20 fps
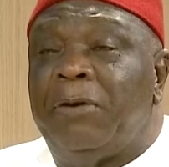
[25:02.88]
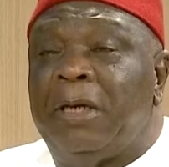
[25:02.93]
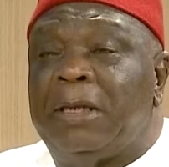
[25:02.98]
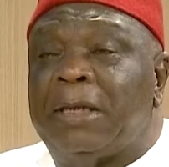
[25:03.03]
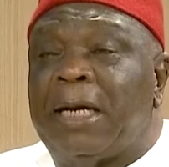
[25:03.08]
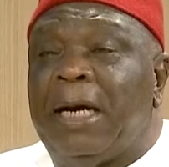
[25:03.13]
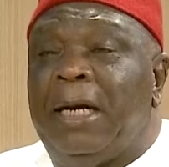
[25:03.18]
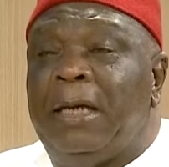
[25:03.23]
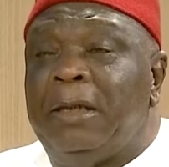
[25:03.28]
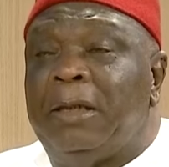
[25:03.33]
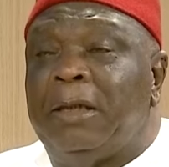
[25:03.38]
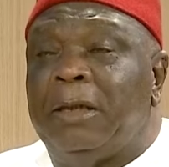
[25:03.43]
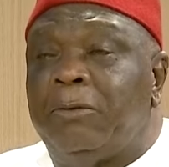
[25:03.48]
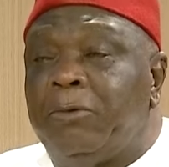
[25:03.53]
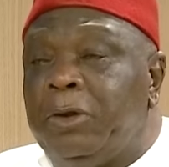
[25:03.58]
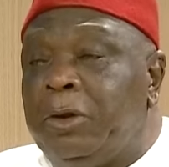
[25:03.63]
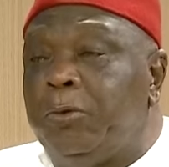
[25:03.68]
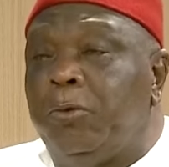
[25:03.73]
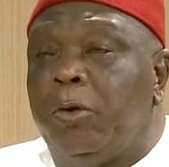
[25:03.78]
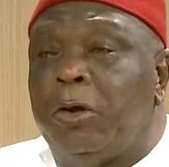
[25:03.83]
rascality,
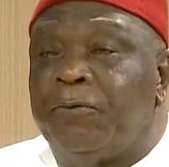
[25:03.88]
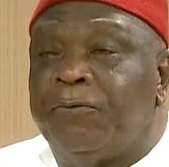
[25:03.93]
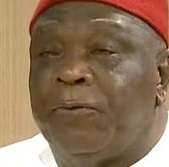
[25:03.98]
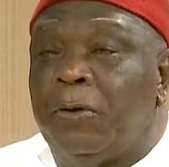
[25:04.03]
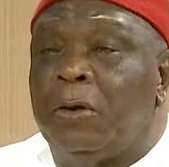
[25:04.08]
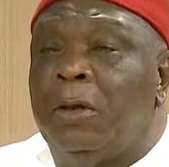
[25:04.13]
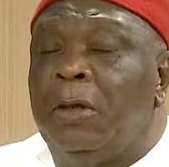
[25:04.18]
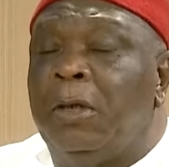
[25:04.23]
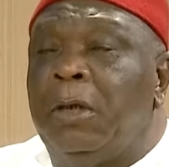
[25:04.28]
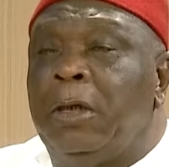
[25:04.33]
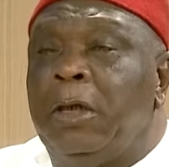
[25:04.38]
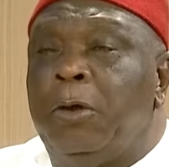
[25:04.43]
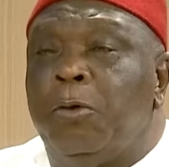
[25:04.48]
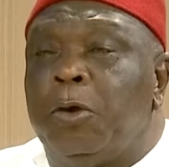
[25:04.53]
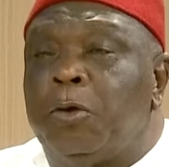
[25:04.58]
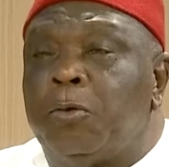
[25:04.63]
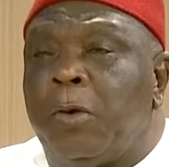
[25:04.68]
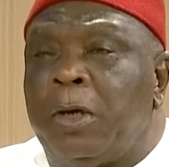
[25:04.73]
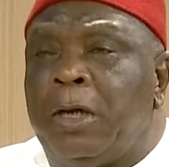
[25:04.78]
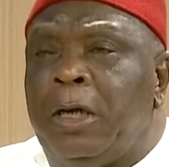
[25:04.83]
which was fun, he
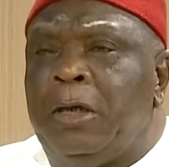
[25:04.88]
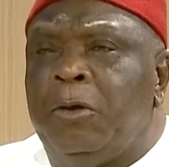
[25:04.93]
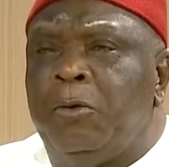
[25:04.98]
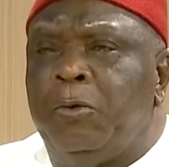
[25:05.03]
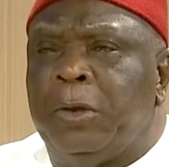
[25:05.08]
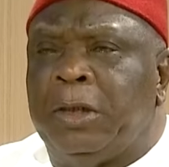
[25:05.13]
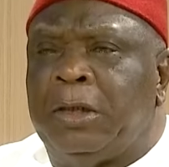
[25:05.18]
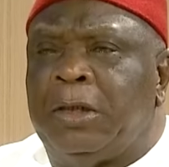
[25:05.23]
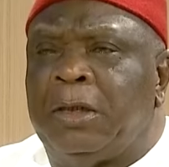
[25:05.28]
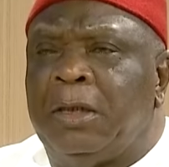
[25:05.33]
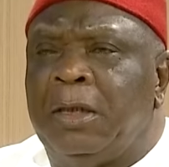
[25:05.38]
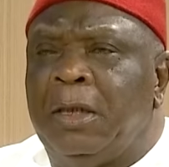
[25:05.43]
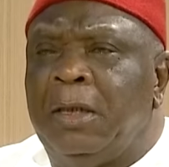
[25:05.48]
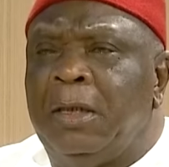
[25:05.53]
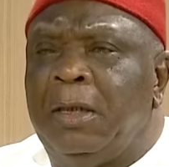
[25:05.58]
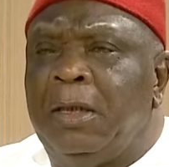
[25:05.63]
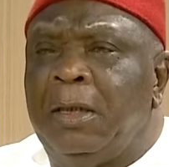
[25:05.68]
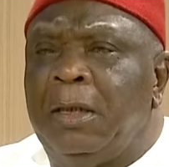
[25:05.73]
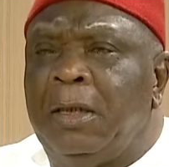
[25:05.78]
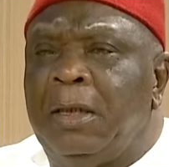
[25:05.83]
was quarreling with.
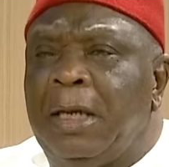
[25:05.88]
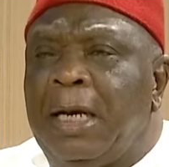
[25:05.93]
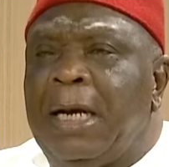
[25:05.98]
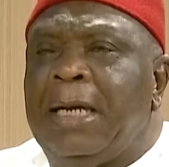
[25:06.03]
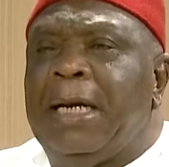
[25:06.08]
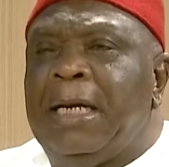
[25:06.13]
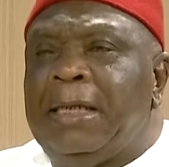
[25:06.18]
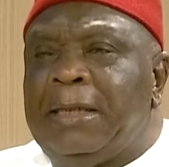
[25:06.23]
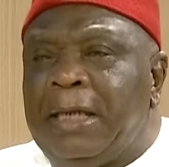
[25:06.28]
And I